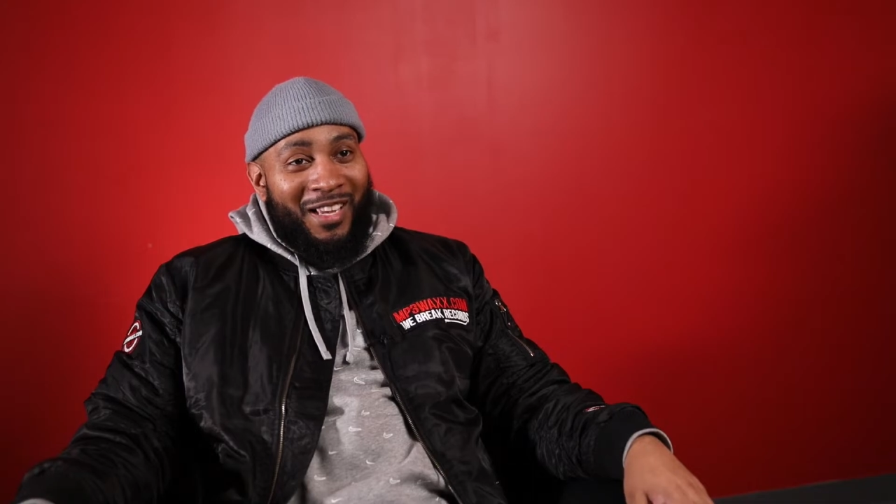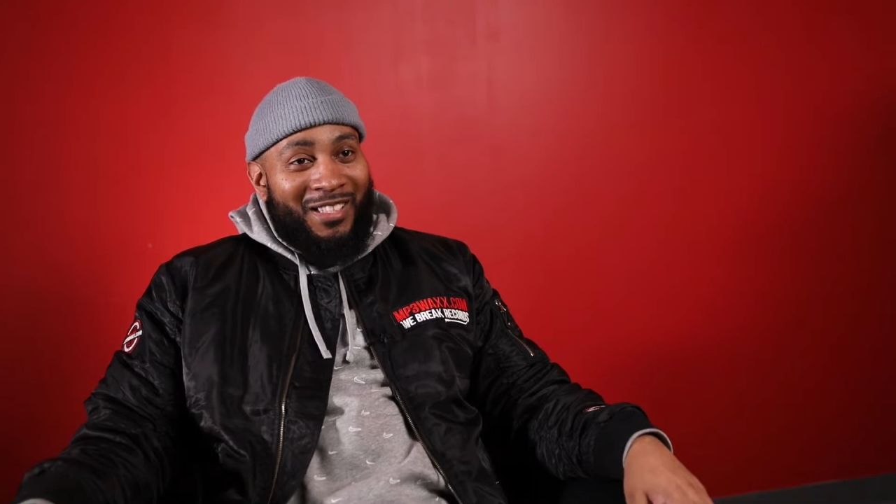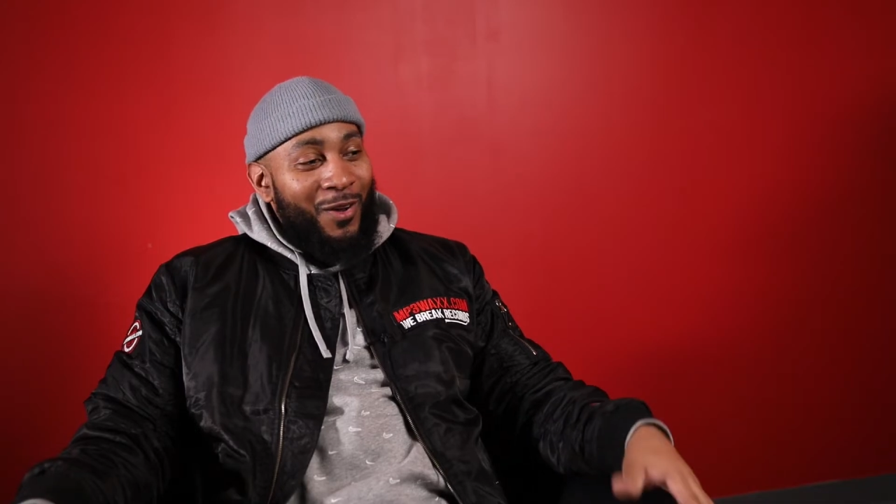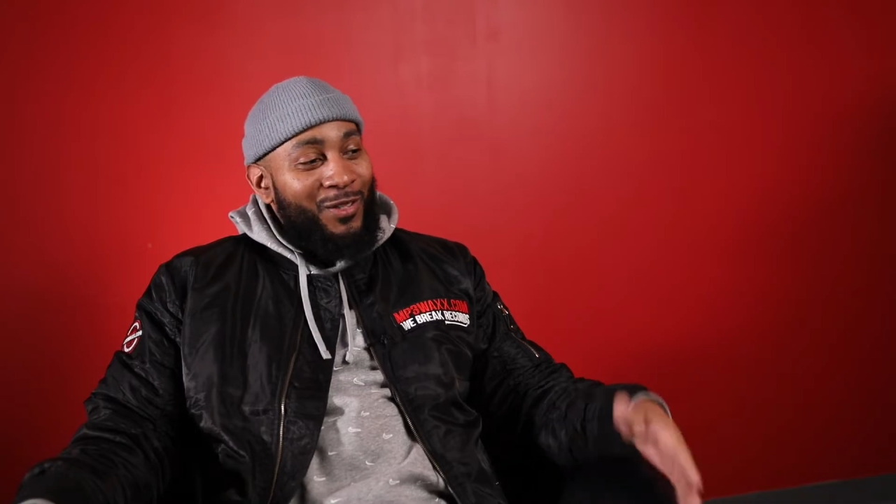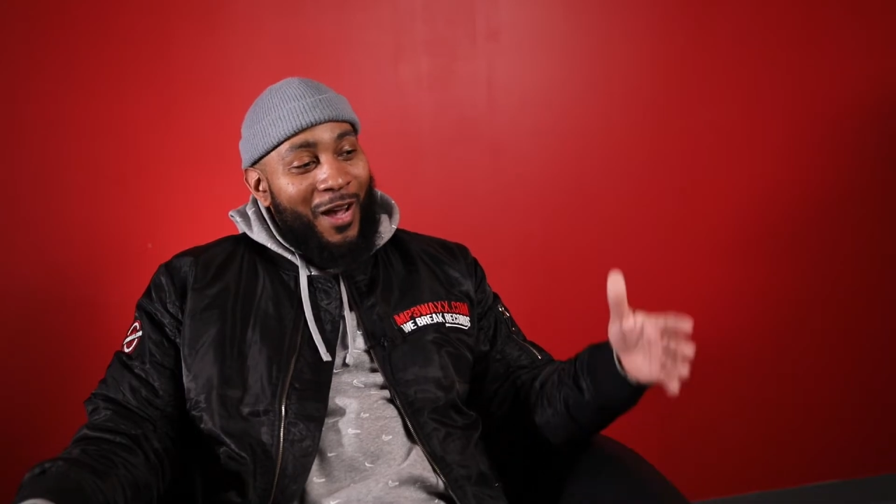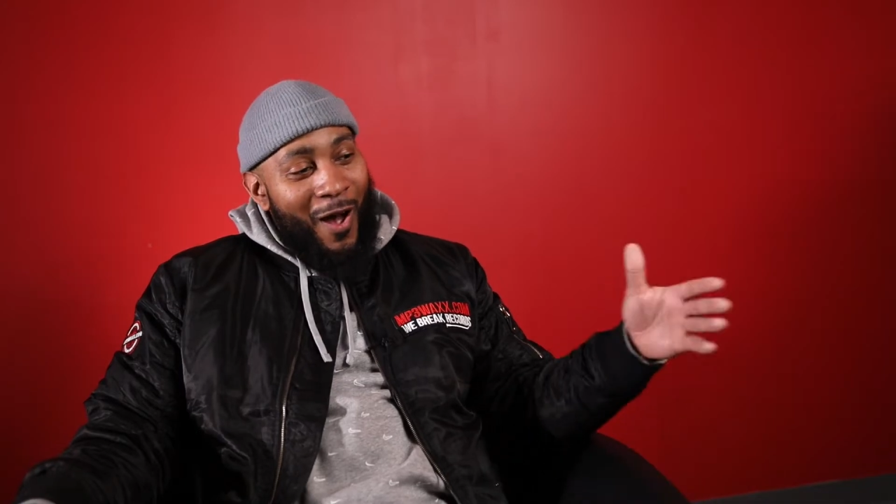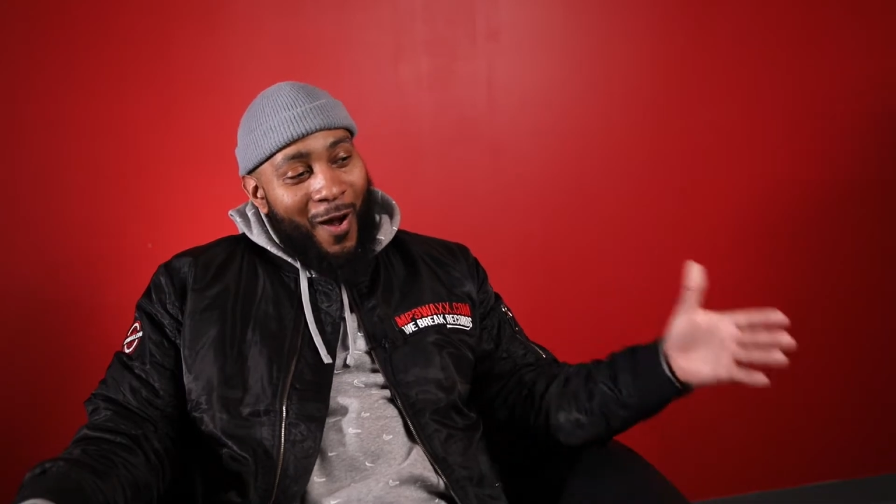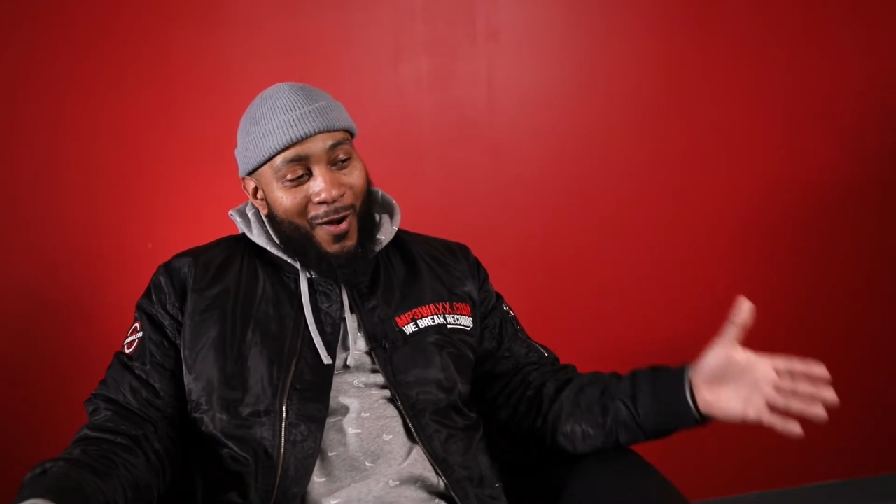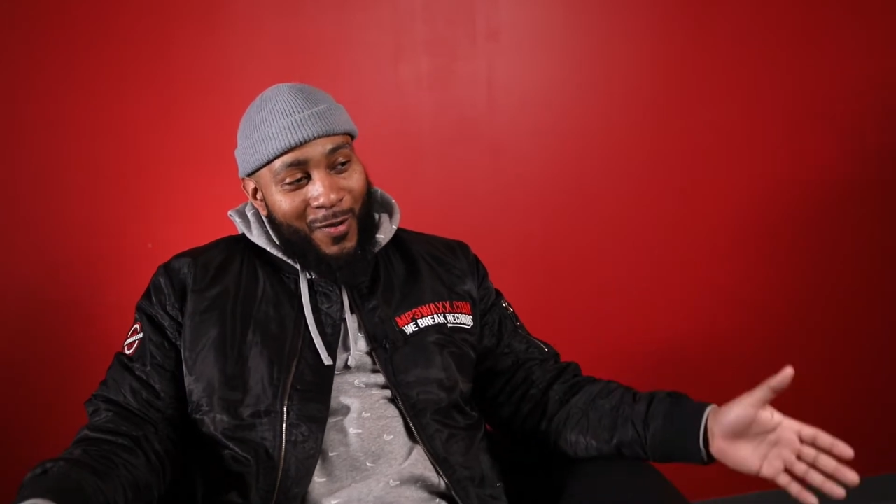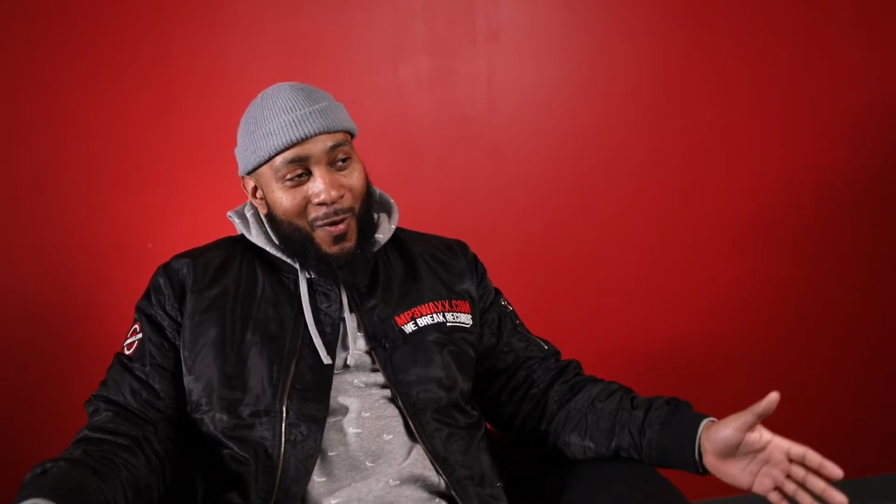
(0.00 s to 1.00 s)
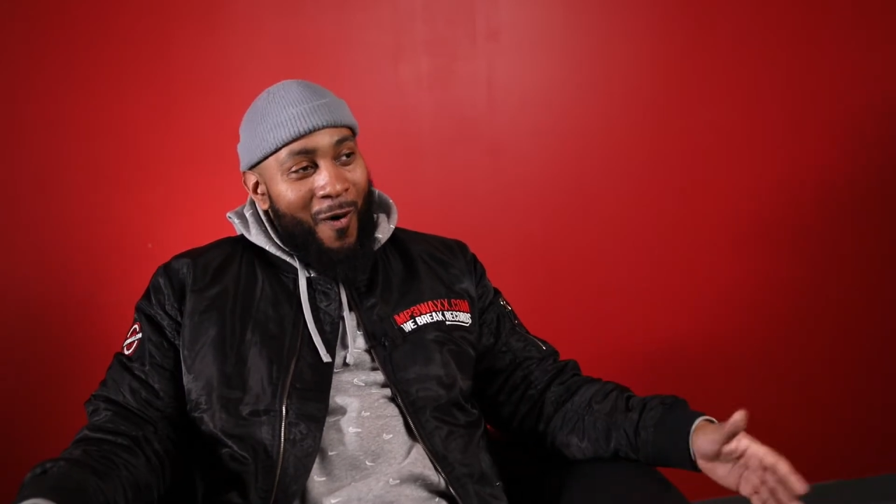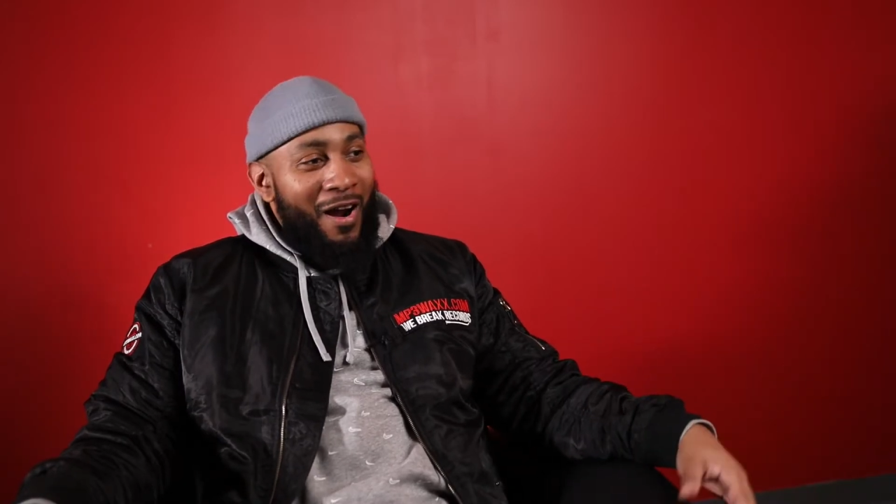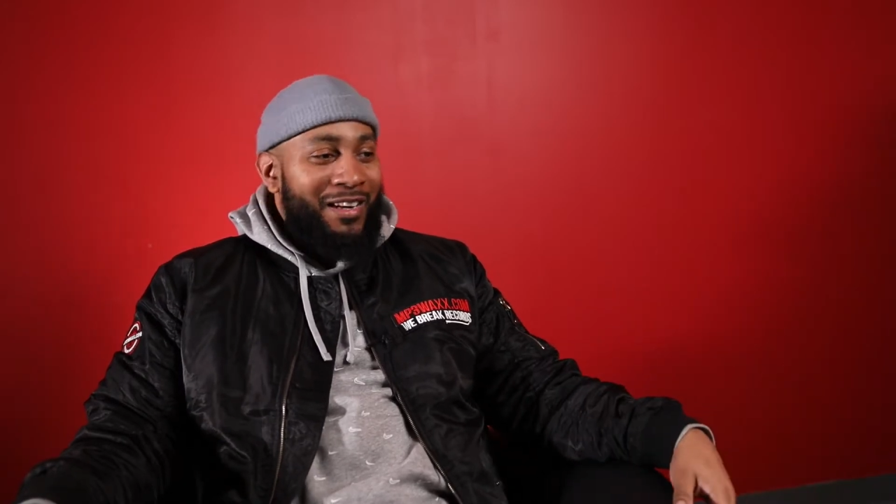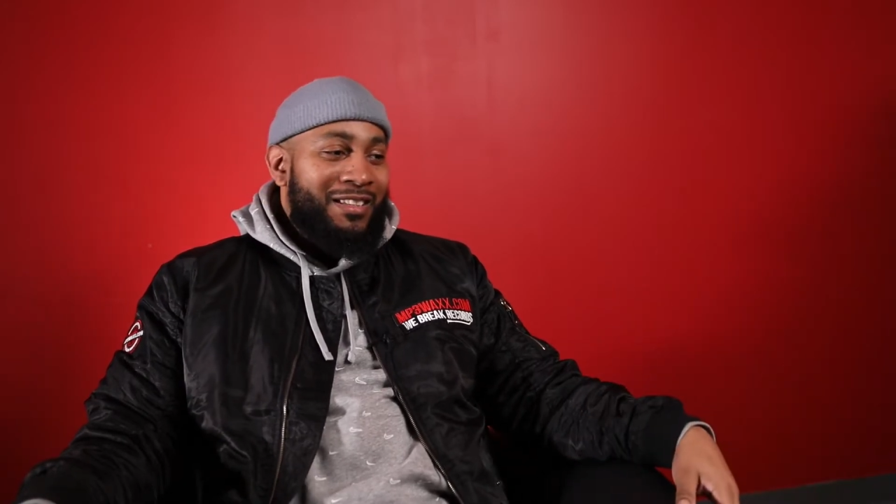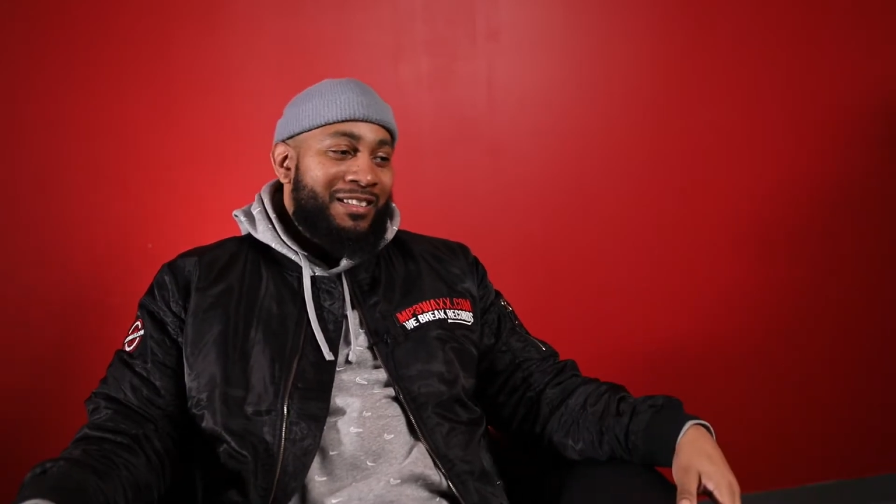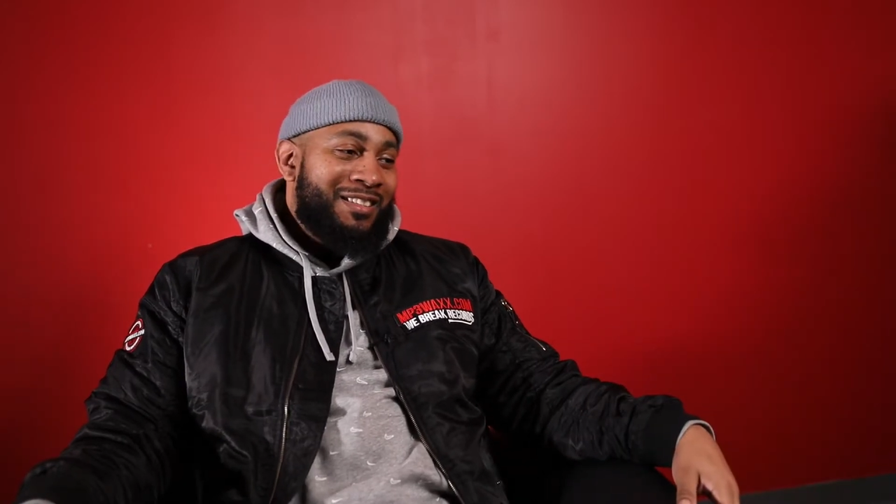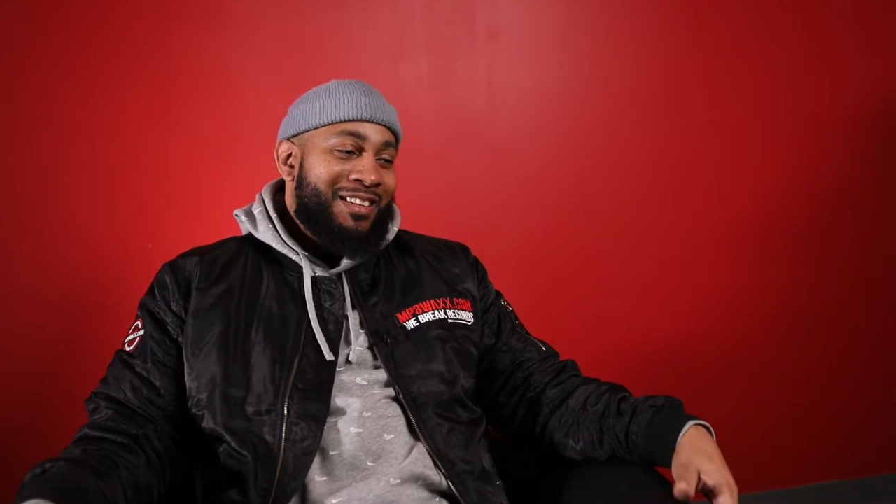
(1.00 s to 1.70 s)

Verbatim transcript: So to all you artists